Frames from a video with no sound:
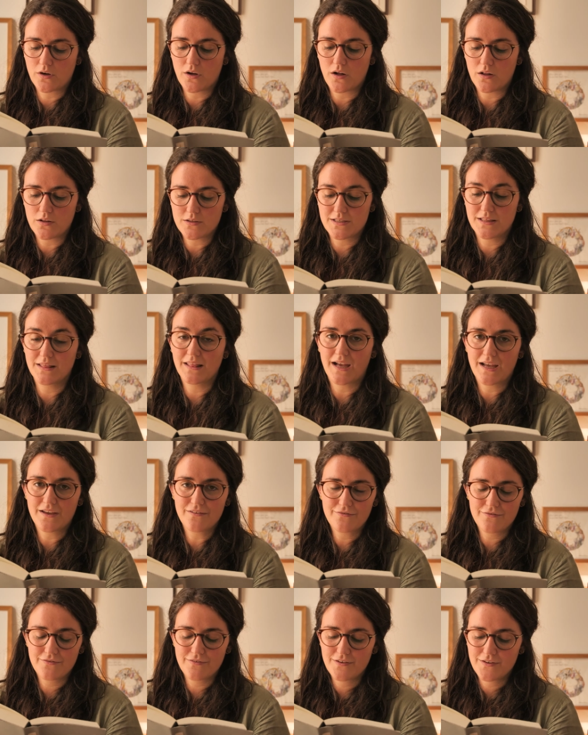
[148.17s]
calls
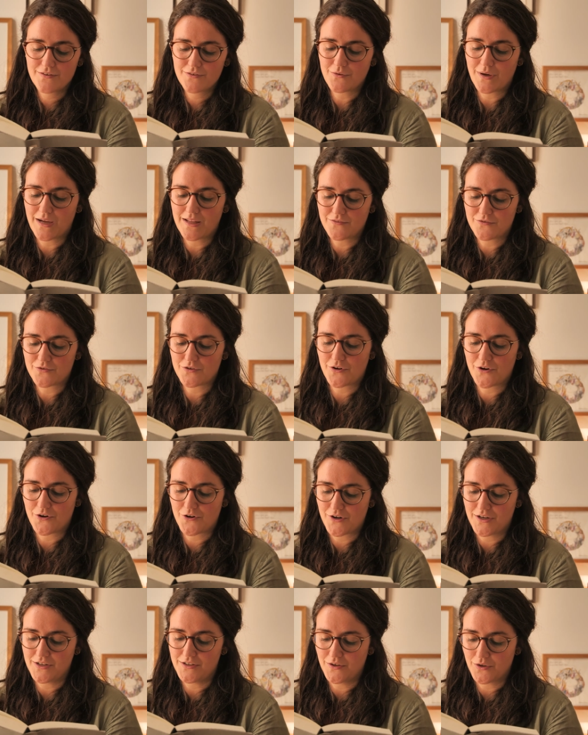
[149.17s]
life to enter a
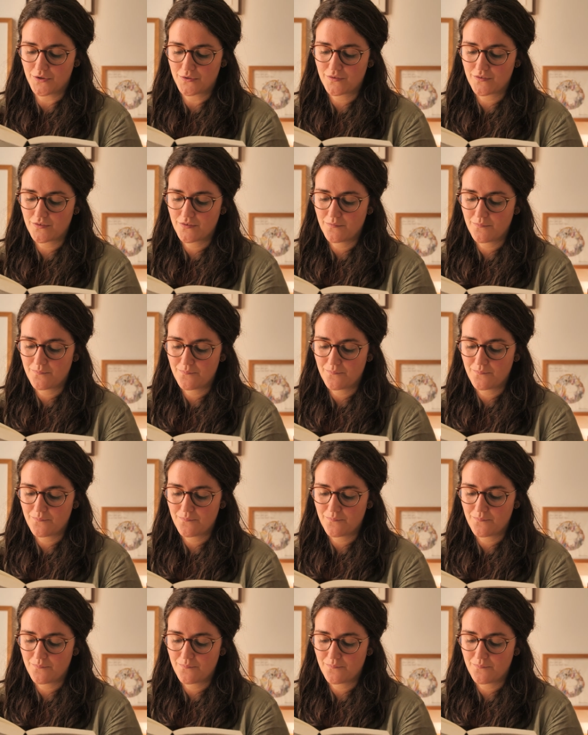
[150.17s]
hurried note.